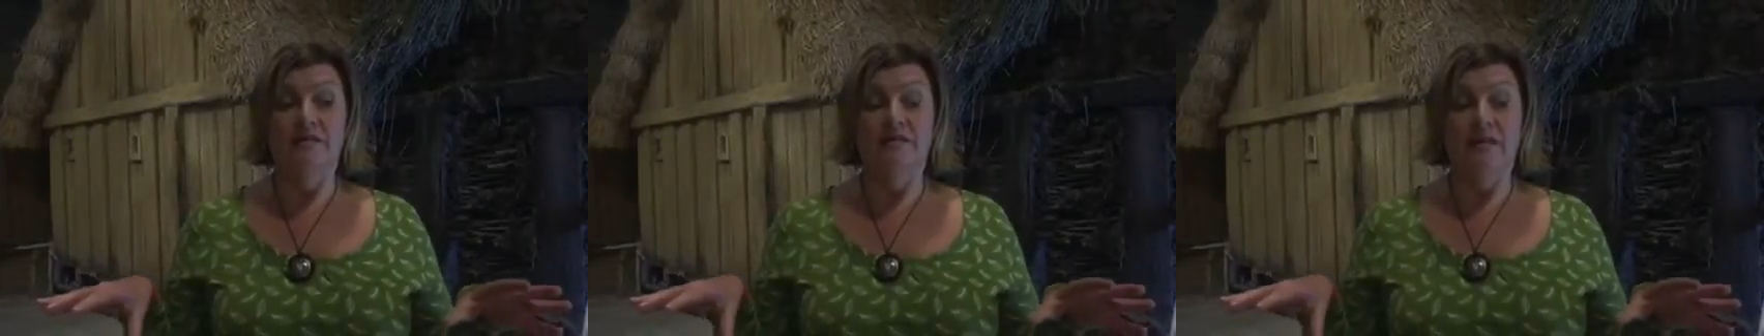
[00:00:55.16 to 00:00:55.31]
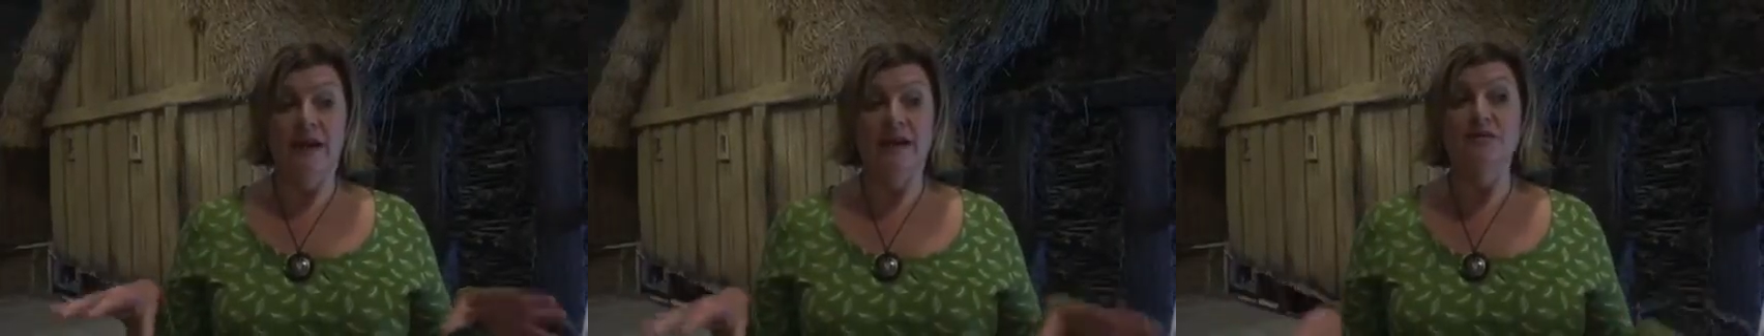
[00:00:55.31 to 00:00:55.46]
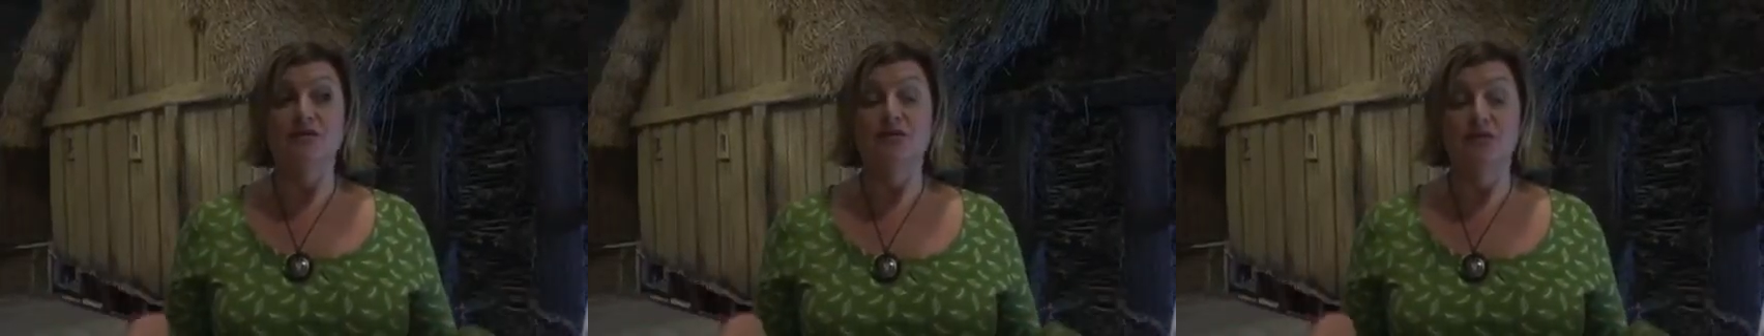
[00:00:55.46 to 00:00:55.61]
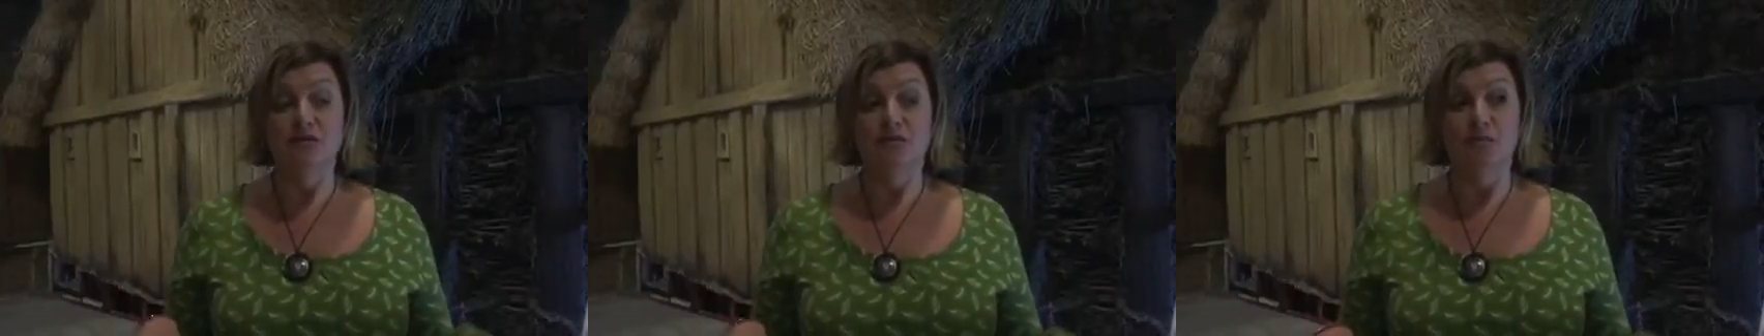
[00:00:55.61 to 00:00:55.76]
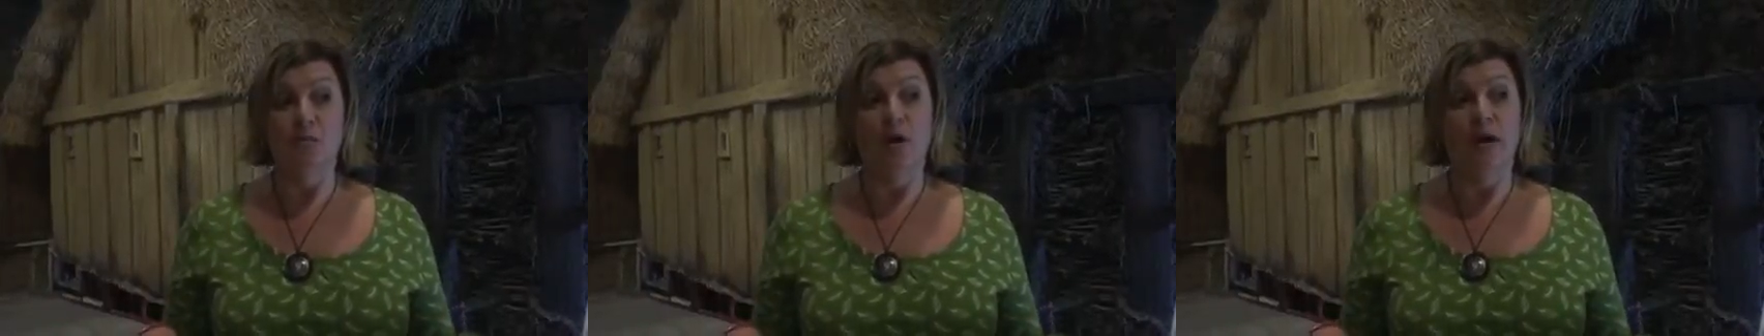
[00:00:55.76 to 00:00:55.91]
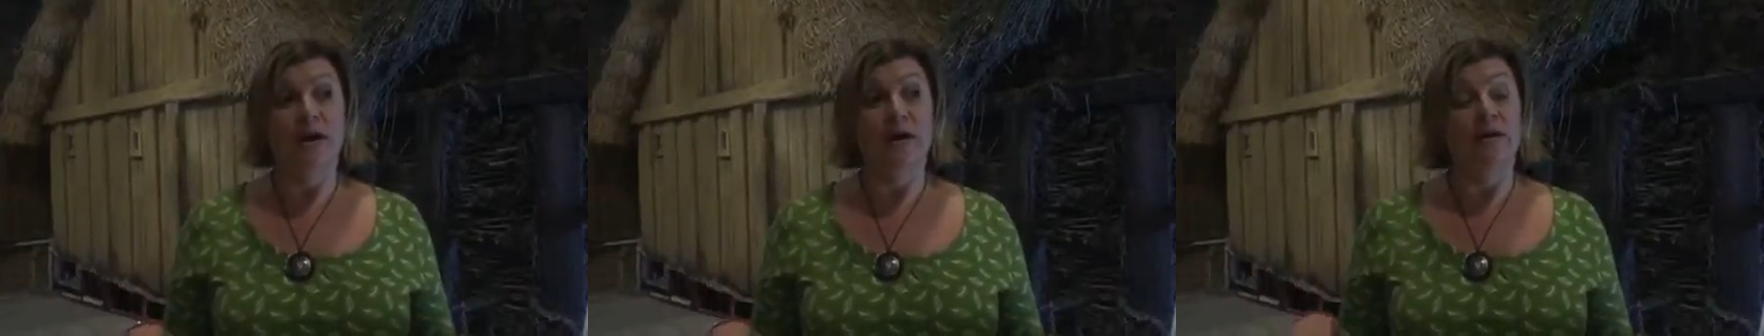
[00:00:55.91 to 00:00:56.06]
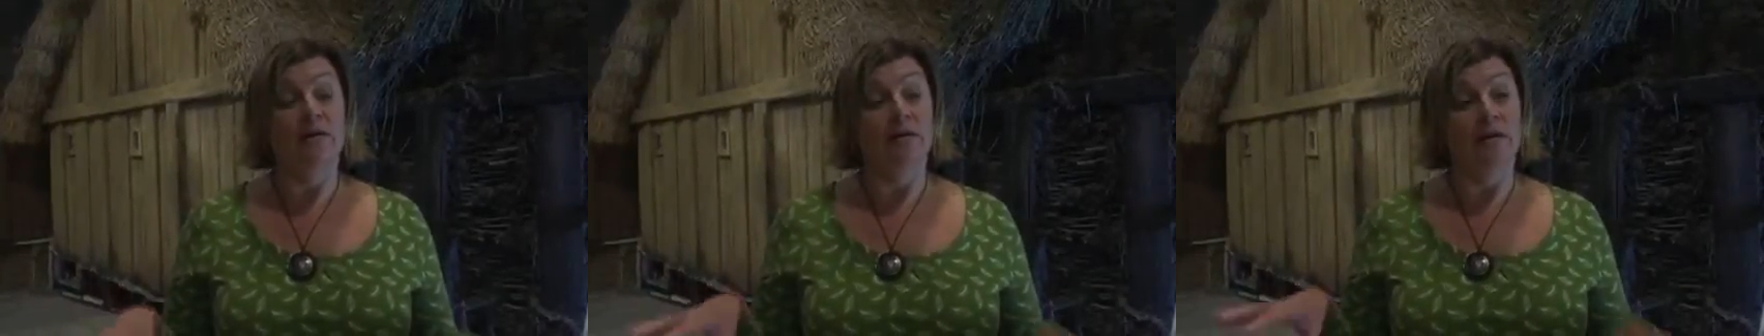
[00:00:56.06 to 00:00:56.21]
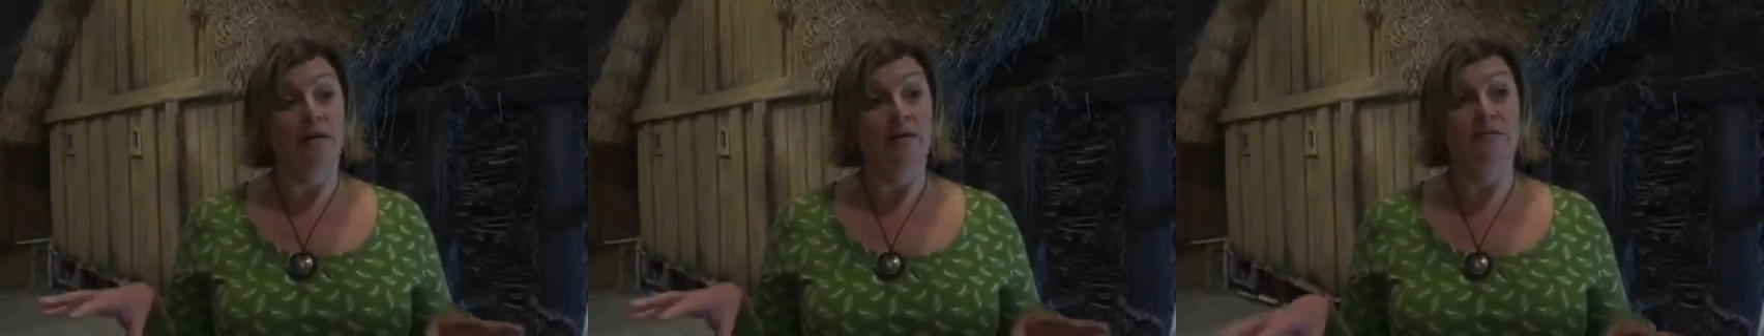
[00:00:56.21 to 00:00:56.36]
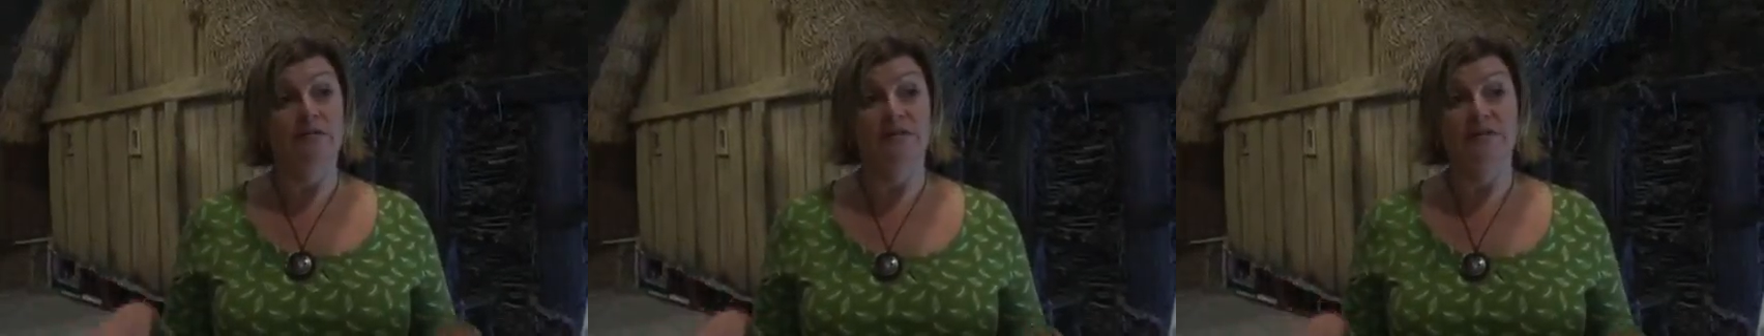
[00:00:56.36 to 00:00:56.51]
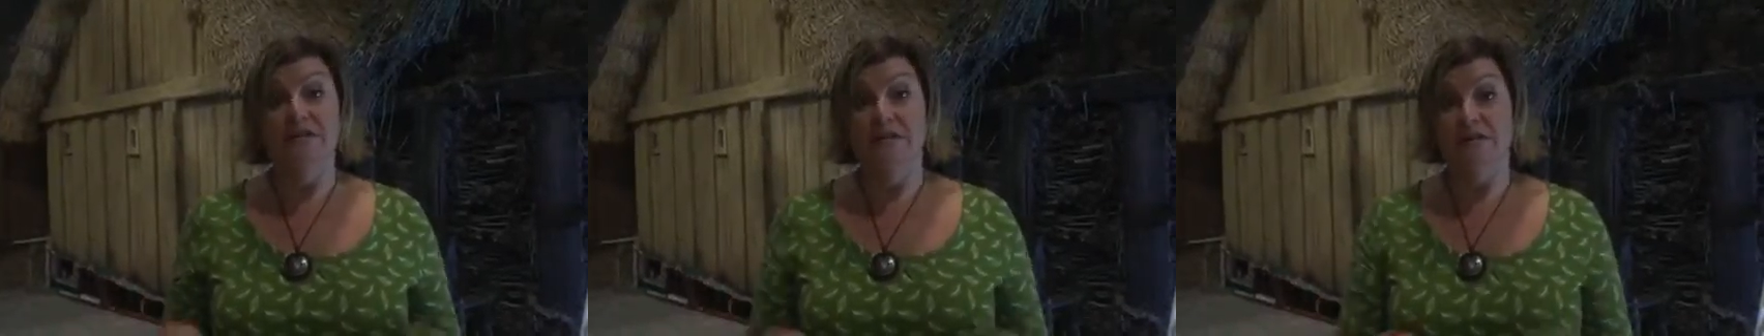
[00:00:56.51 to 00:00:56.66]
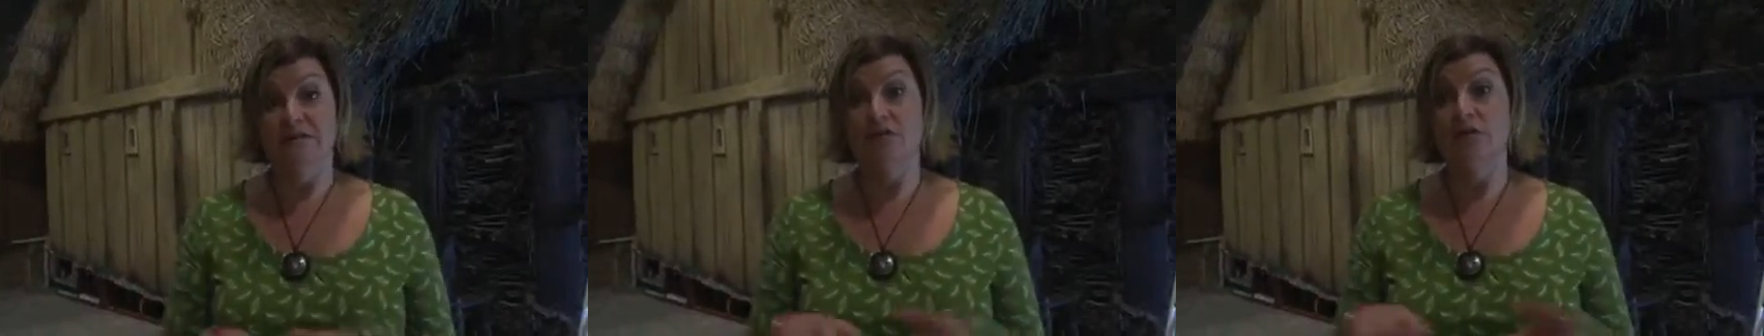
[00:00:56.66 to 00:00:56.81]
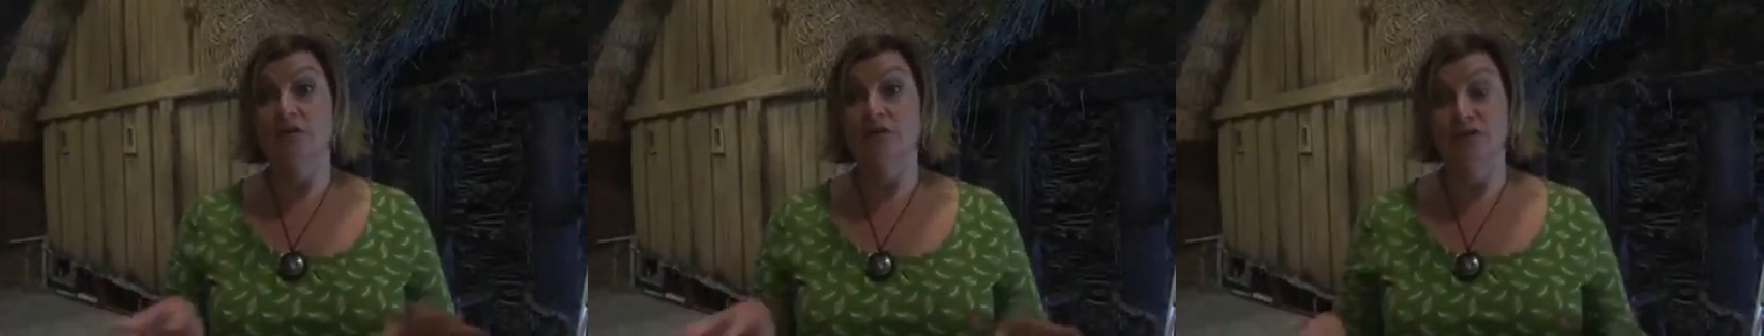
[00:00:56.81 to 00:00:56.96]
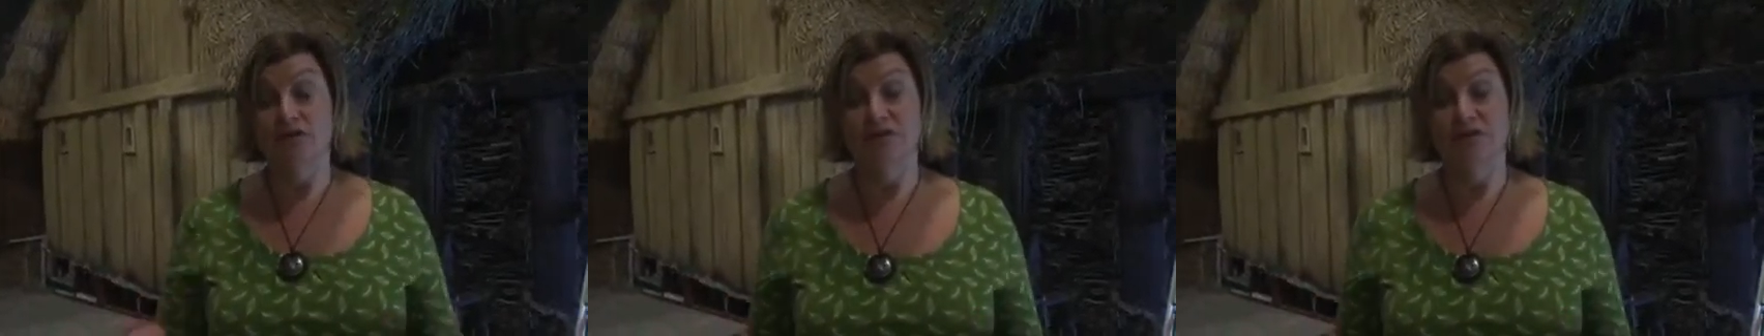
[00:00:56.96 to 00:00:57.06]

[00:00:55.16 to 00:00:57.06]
that took a while, and obviously it's not